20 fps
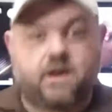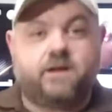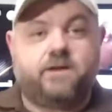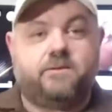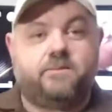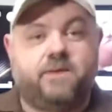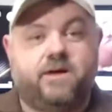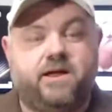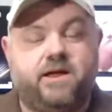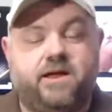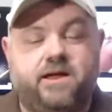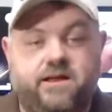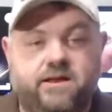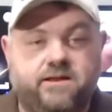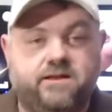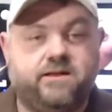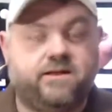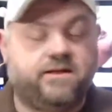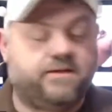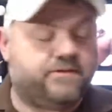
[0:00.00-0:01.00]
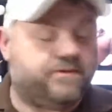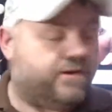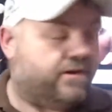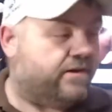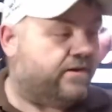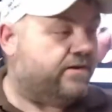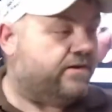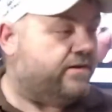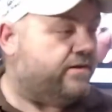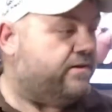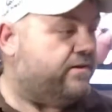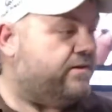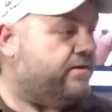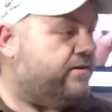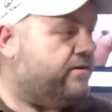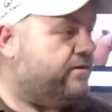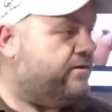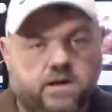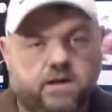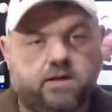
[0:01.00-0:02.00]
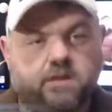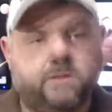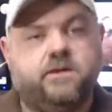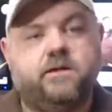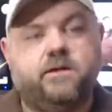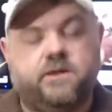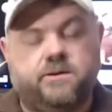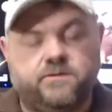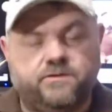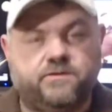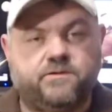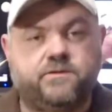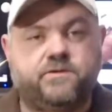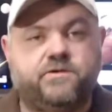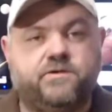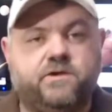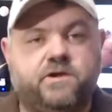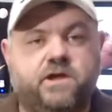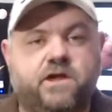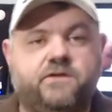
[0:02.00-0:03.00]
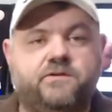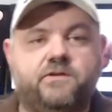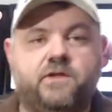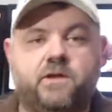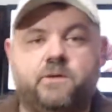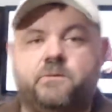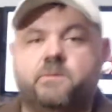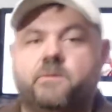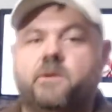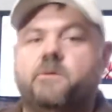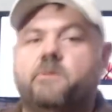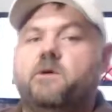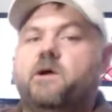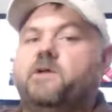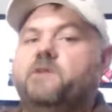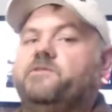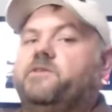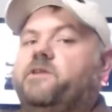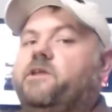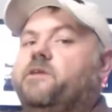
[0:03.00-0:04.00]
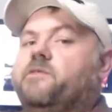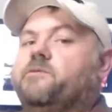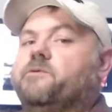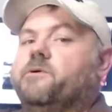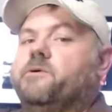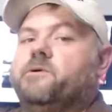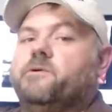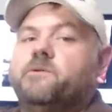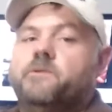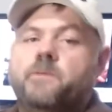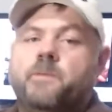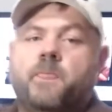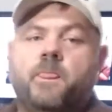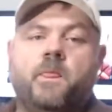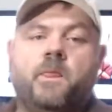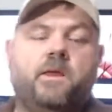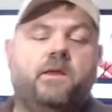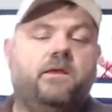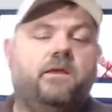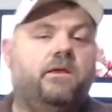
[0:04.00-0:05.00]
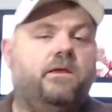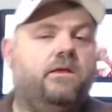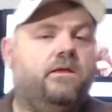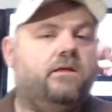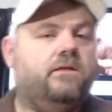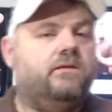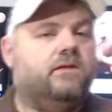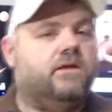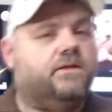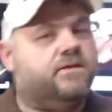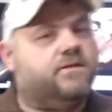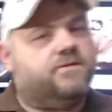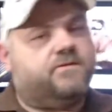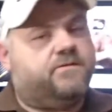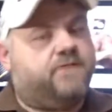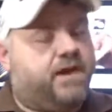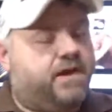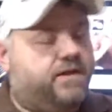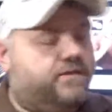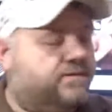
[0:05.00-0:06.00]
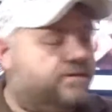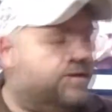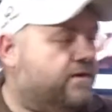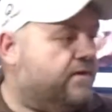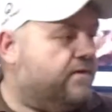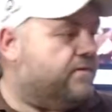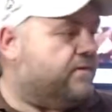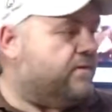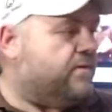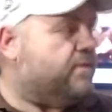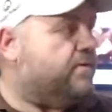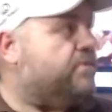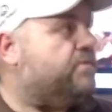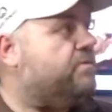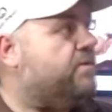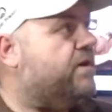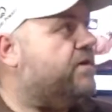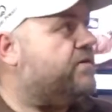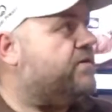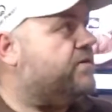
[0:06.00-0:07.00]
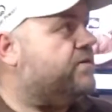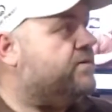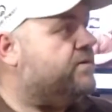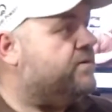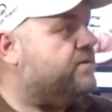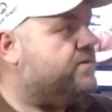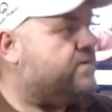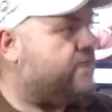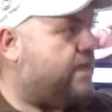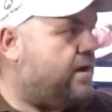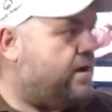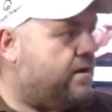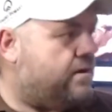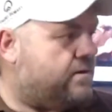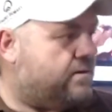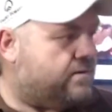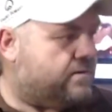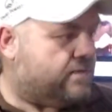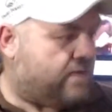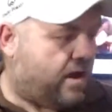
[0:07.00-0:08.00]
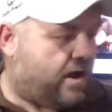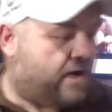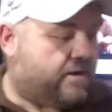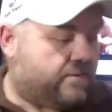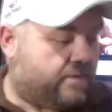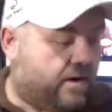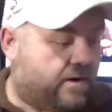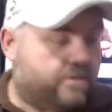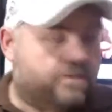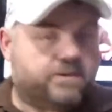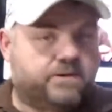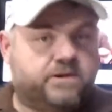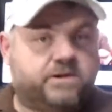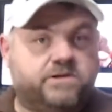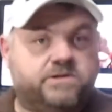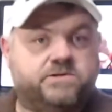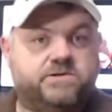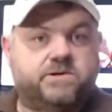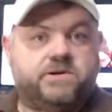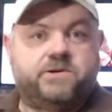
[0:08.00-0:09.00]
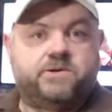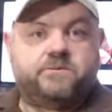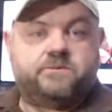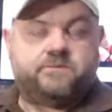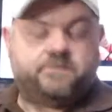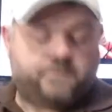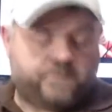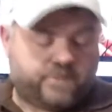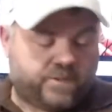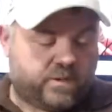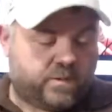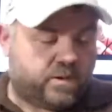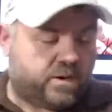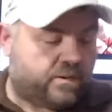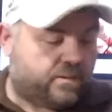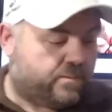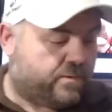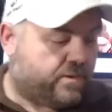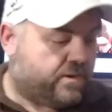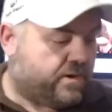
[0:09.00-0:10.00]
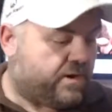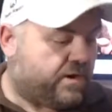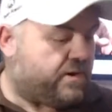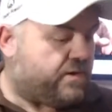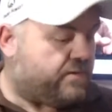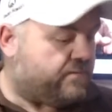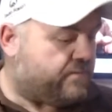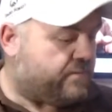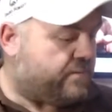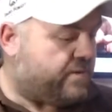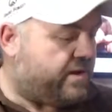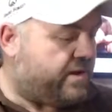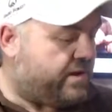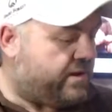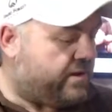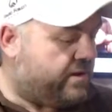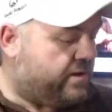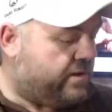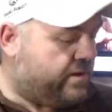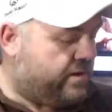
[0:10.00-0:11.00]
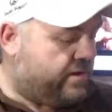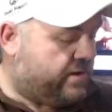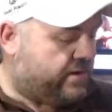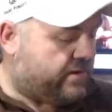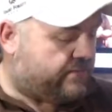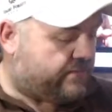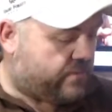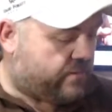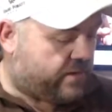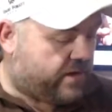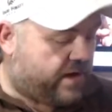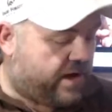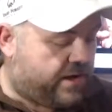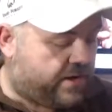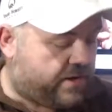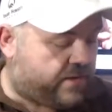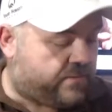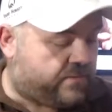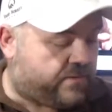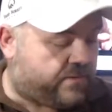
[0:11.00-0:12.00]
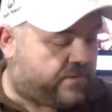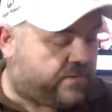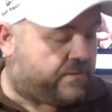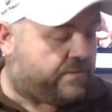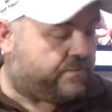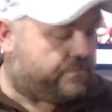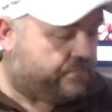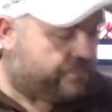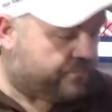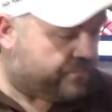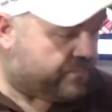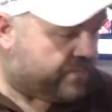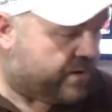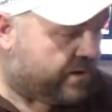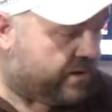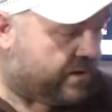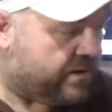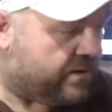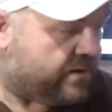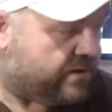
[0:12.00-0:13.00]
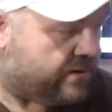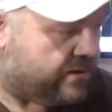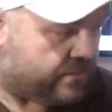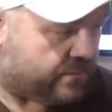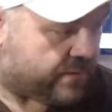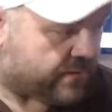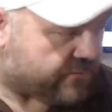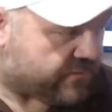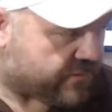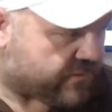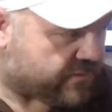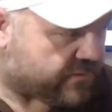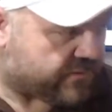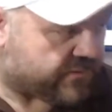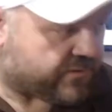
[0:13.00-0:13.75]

in my hand. That's not good. Just going to show you guys a couple of my rods that I throw. Nothing's fancy, nothing too special. I really enjoy them. They work pretty good for me and for what I do with them. But the first one's going